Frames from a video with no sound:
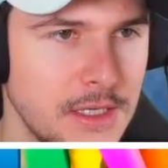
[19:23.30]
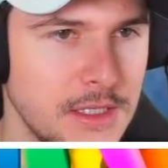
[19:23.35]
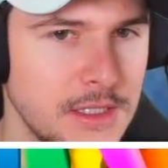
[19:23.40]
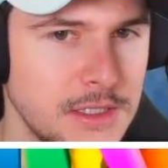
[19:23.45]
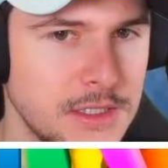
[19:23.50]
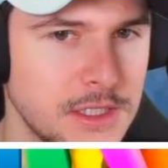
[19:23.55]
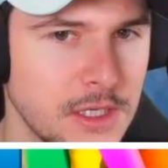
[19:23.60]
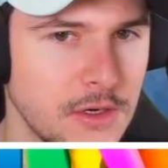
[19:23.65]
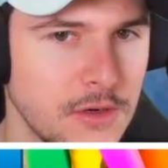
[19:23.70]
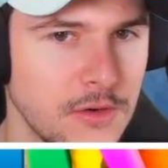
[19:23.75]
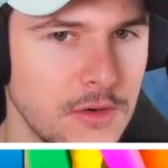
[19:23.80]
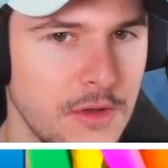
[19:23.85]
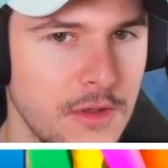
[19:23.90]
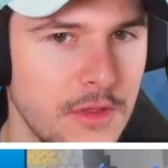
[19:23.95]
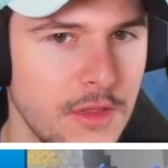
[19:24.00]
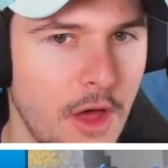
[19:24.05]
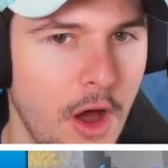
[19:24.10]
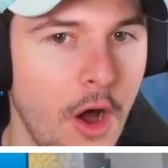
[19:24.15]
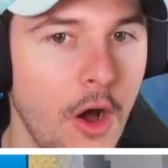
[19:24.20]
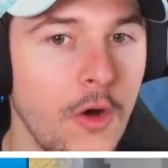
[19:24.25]
So,
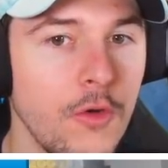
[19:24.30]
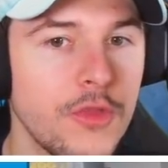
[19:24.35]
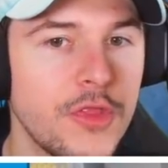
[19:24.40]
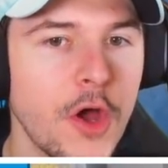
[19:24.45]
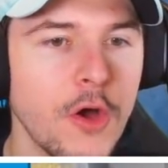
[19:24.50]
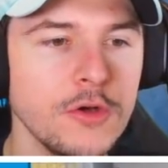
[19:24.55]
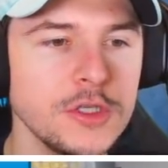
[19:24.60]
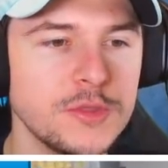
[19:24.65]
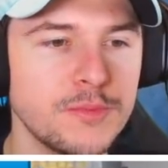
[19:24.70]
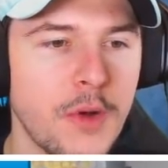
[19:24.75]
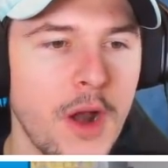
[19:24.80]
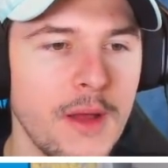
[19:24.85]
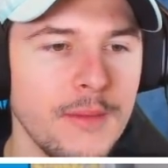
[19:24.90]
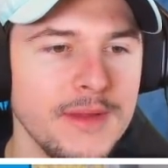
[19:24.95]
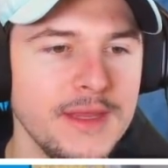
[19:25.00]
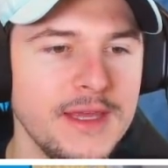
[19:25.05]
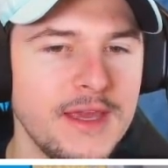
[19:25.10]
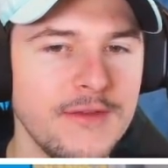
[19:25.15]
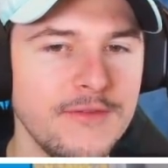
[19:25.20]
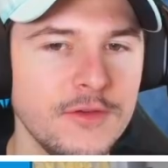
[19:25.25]
oh, those
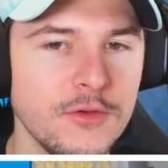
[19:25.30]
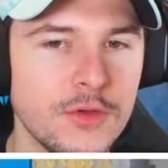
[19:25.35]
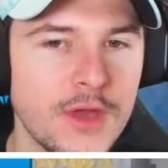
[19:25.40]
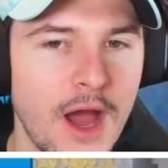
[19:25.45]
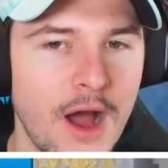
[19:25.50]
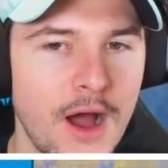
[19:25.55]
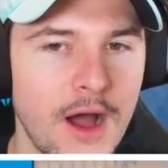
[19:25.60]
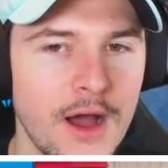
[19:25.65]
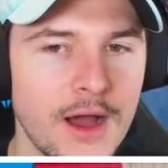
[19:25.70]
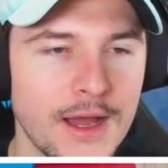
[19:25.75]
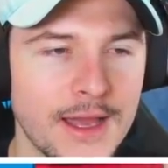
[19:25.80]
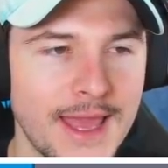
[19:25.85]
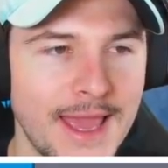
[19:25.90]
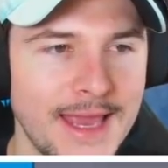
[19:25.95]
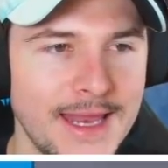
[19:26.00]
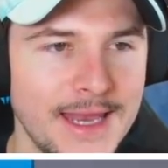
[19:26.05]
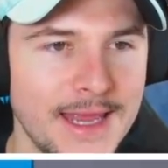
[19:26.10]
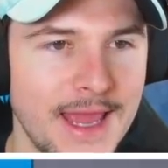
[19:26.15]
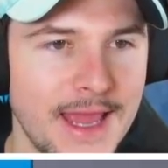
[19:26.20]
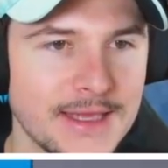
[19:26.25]
probably give you uh,
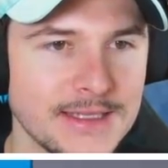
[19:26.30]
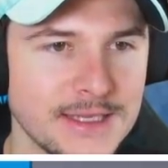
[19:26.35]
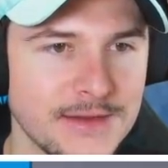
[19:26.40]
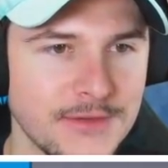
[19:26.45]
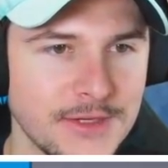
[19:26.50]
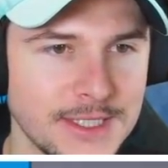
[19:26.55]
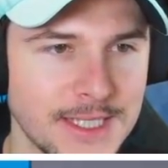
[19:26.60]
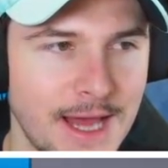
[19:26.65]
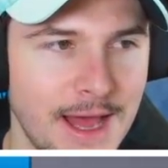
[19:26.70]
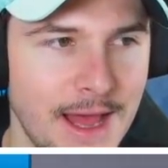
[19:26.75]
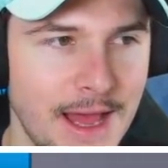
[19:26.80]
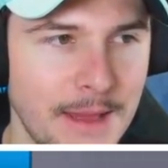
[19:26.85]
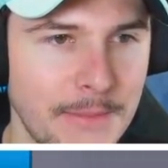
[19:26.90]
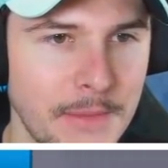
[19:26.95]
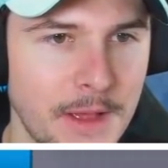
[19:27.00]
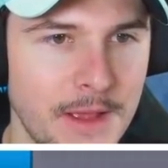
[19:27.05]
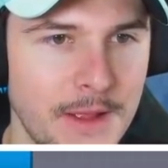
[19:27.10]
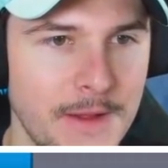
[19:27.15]
candy canes every time.